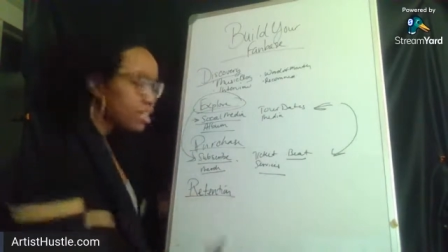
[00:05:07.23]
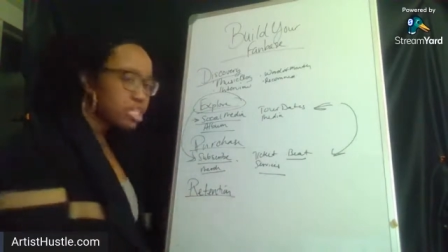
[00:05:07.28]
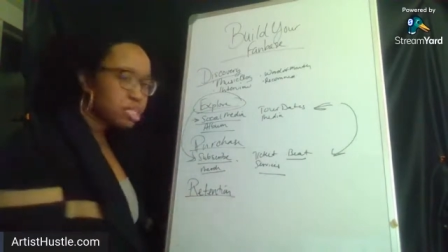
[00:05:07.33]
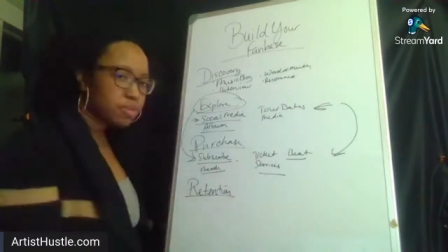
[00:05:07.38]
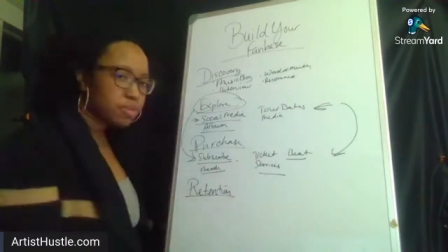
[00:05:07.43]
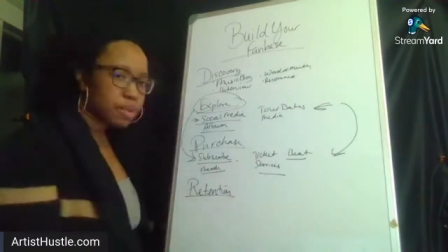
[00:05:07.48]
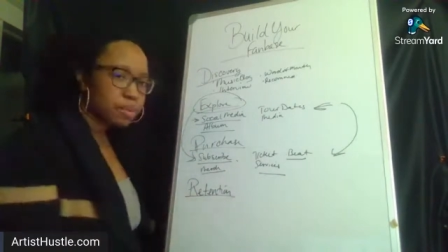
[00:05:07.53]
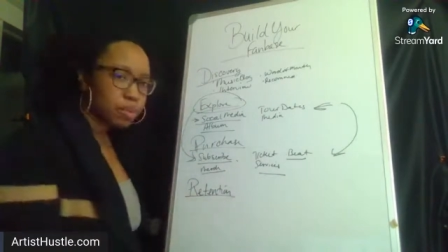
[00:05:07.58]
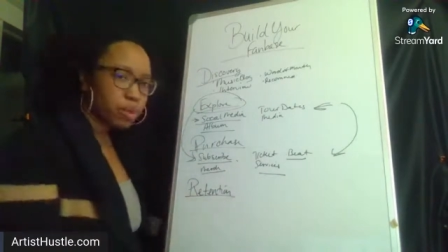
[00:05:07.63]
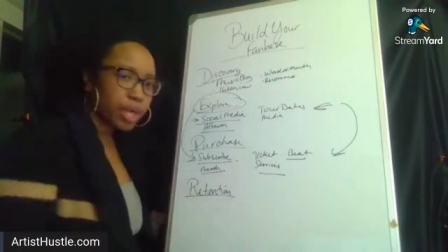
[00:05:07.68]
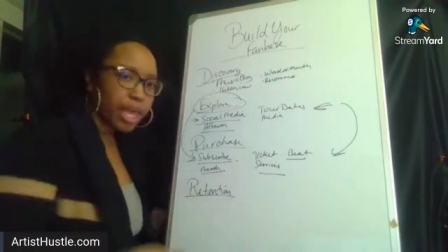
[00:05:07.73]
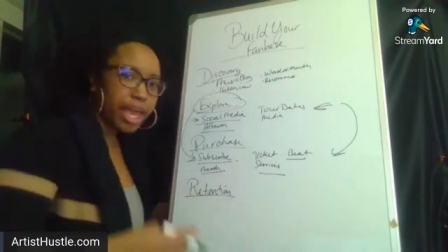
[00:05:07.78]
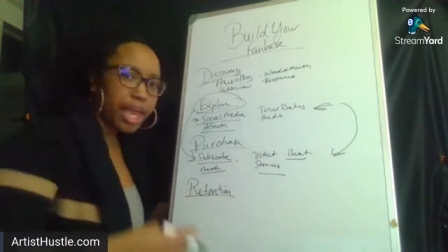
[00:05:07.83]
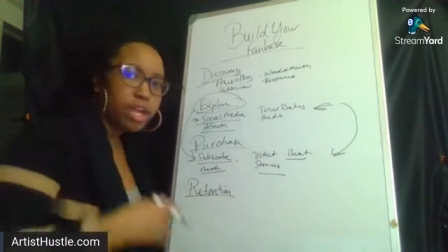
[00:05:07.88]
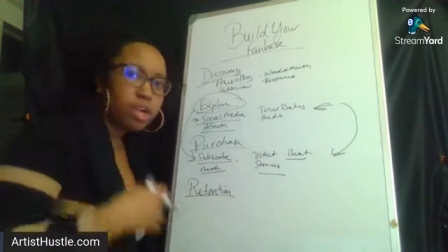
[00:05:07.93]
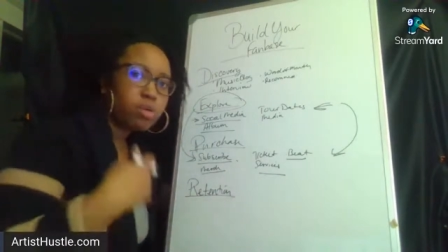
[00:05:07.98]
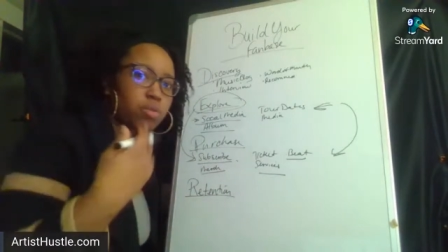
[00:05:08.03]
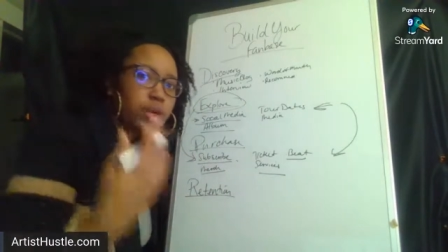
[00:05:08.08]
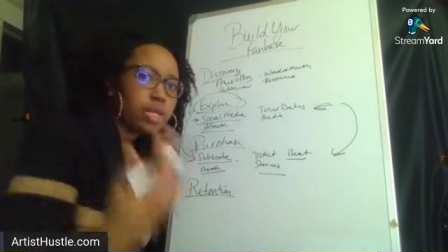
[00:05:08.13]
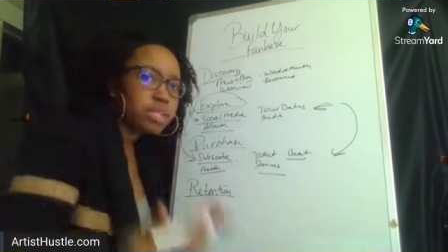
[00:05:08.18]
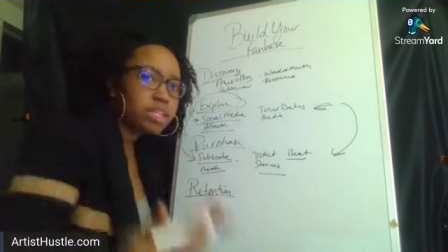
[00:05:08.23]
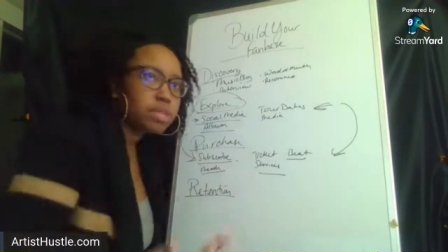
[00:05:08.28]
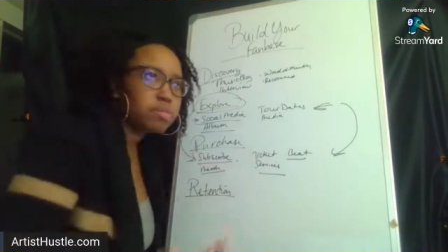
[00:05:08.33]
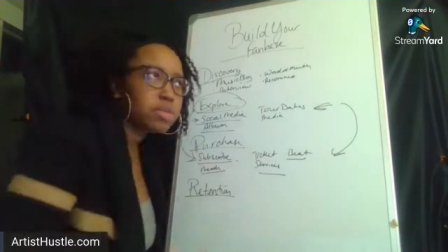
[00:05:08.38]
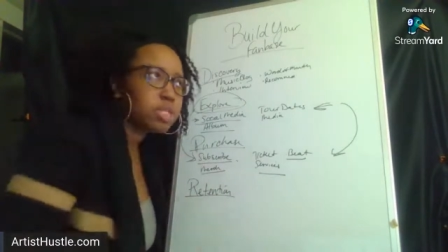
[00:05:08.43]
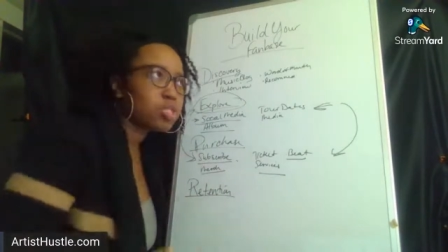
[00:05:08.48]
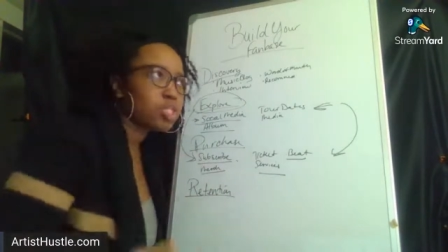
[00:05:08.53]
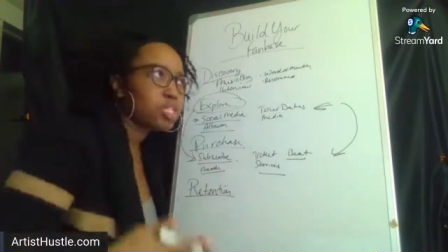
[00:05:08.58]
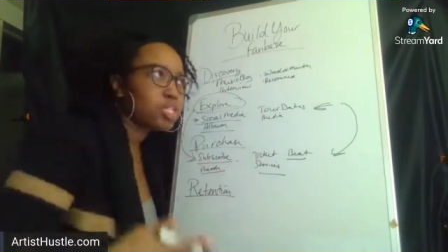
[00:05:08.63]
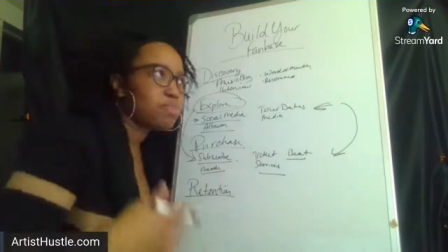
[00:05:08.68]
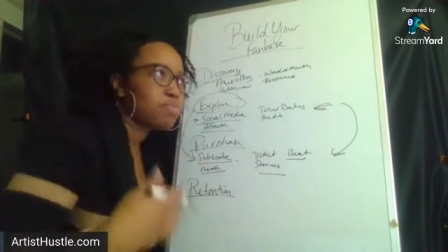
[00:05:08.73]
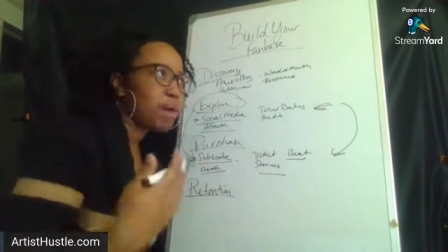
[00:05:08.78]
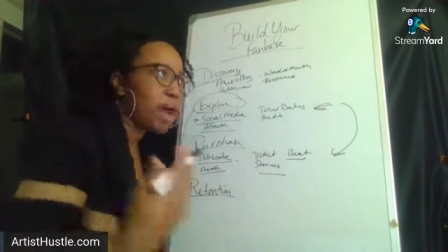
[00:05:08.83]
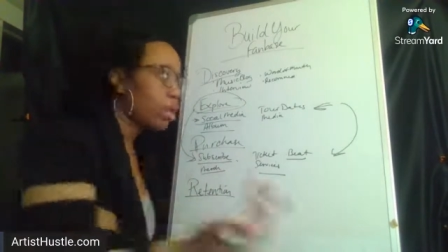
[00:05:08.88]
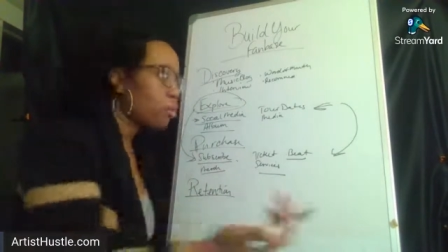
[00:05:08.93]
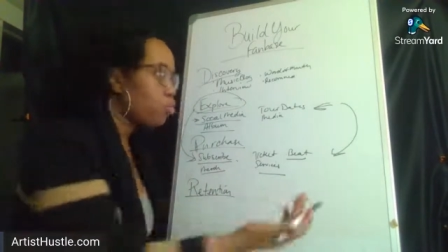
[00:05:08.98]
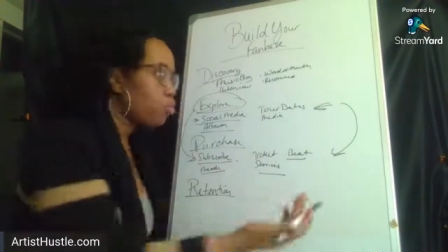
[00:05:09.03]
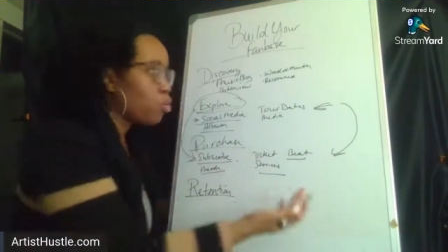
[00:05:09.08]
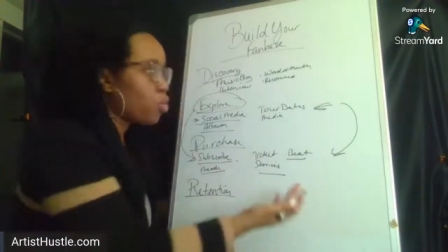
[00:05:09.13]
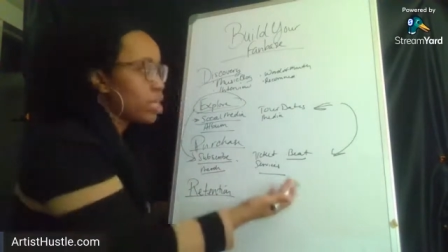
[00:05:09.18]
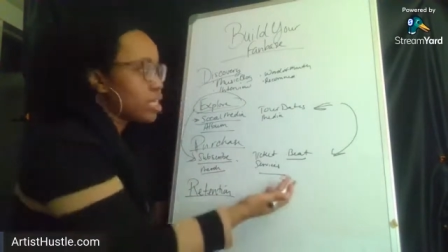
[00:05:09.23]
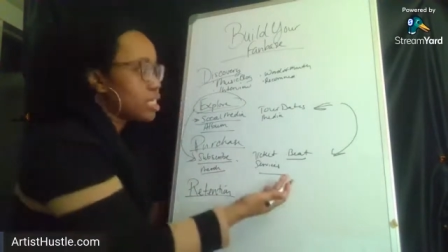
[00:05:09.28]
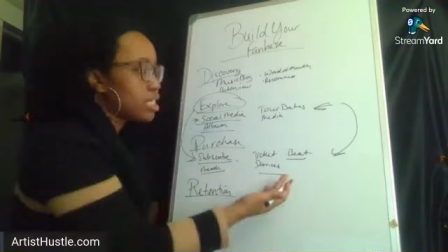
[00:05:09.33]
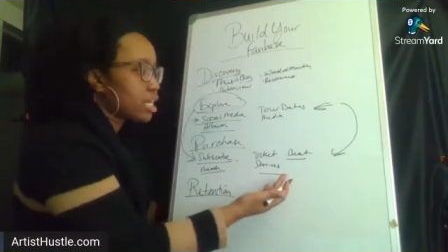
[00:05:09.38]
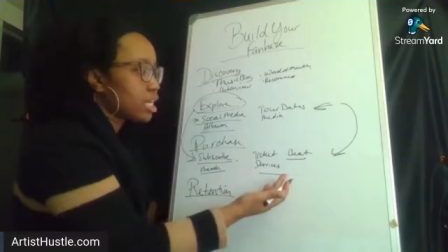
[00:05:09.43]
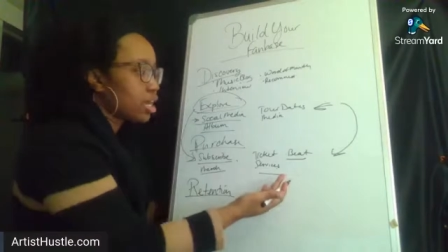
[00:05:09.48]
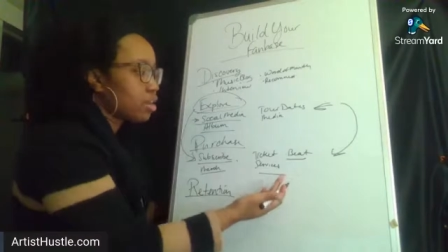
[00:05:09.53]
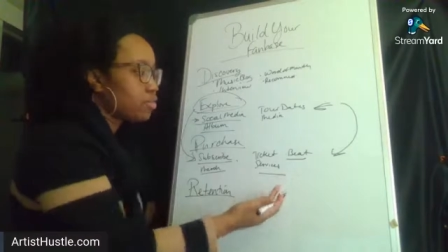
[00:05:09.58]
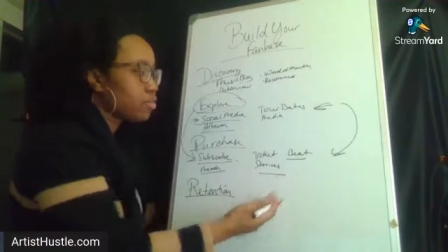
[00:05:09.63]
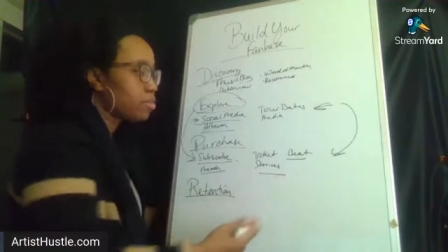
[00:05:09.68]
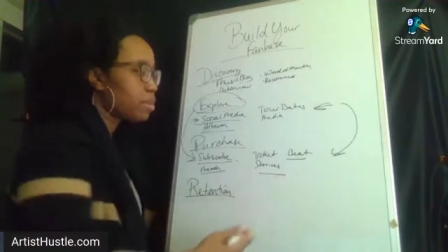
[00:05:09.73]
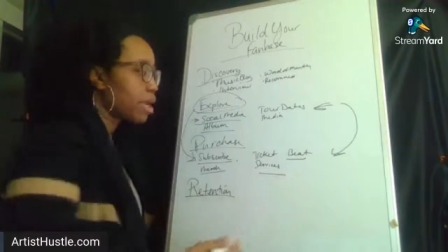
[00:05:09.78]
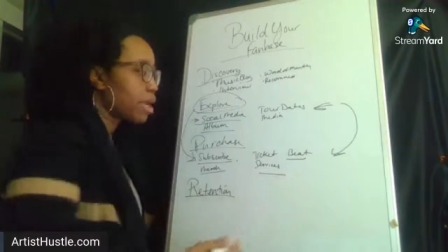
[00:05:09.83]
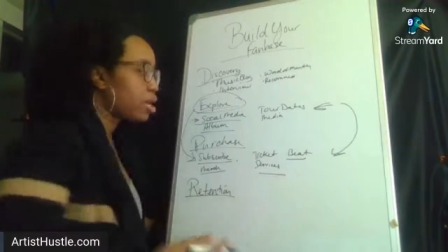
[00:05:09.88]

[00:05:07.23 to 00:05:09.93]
these people? Okay, I don't want them to just buy one ticket from me.